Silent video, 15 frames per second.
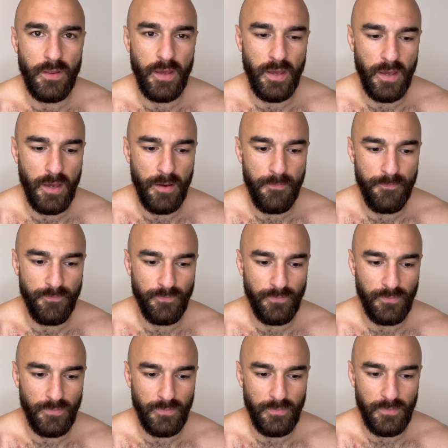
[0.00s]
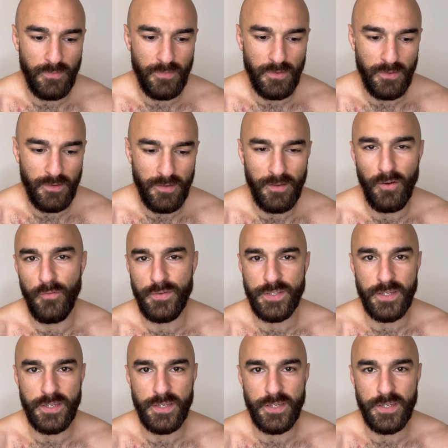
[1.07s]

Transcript: obviously